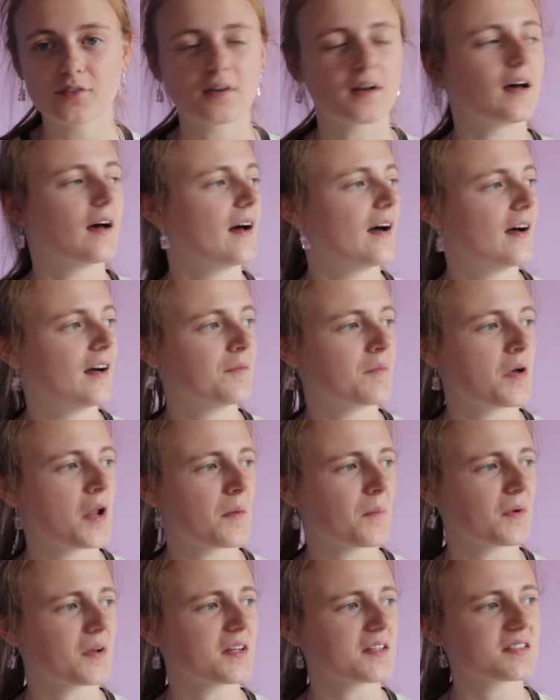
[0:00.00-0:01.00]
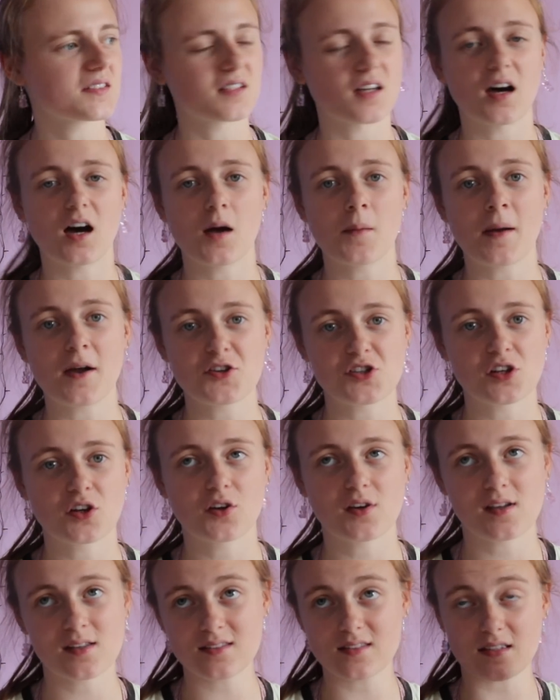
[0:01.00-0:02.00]
And I'm actually
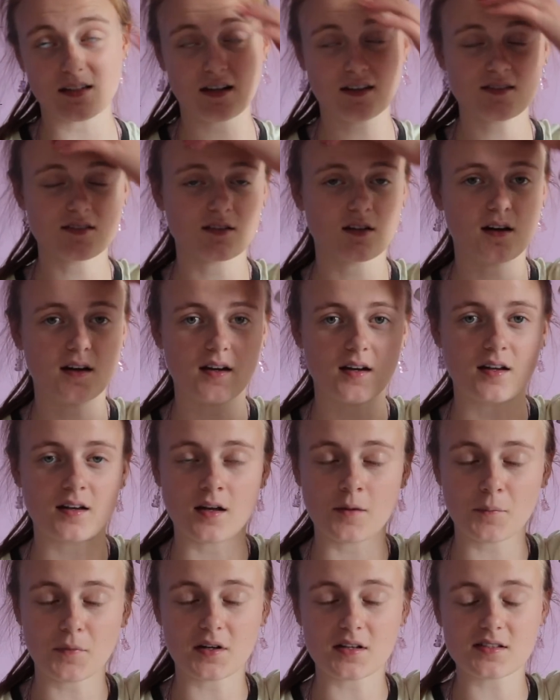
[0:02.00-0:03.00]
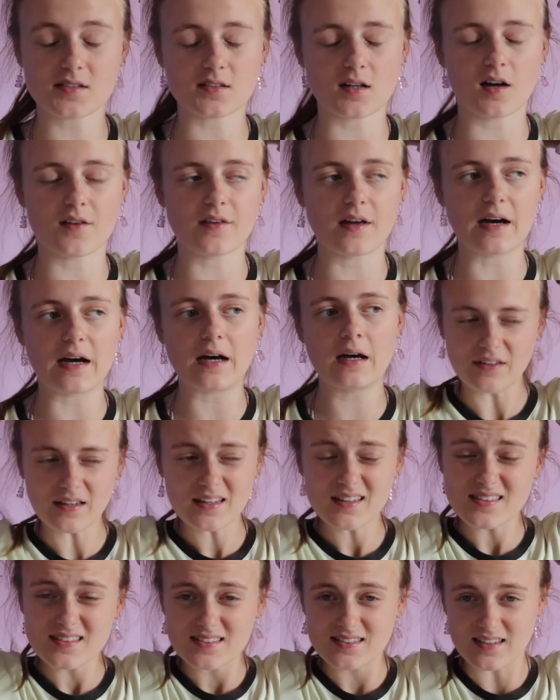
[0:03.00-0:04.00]
cooking dinner tonight, and I'm gonna start that I think
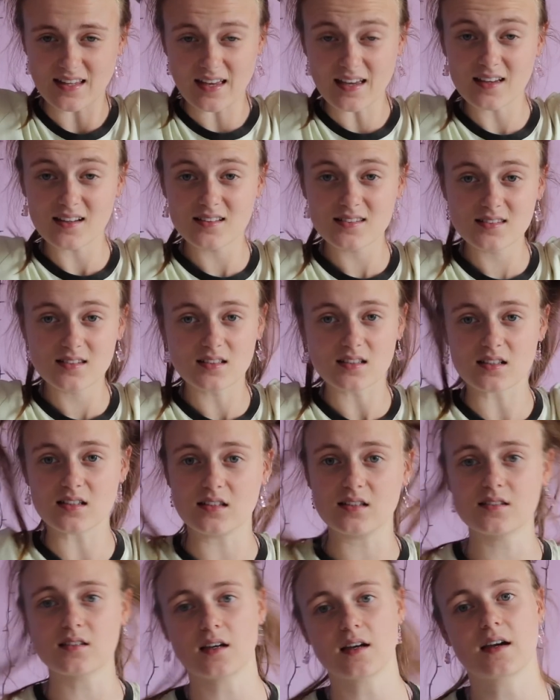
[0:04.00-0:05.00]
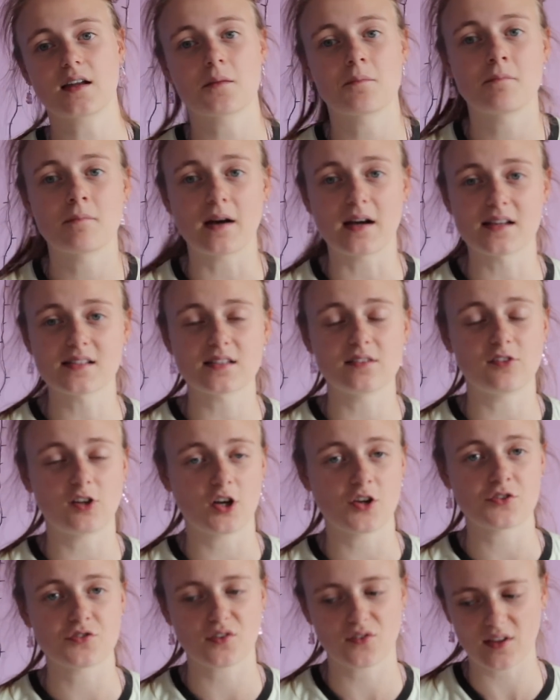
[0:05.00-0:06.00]
at 6 because I had a massive
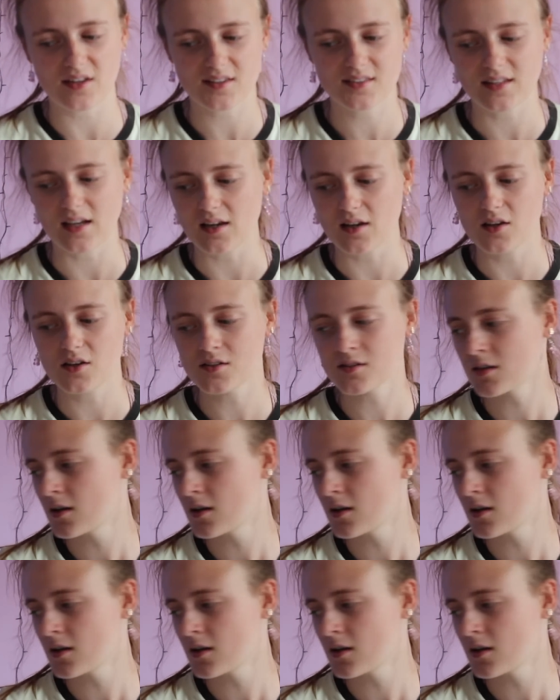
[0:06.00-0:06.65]
lunch with that salad.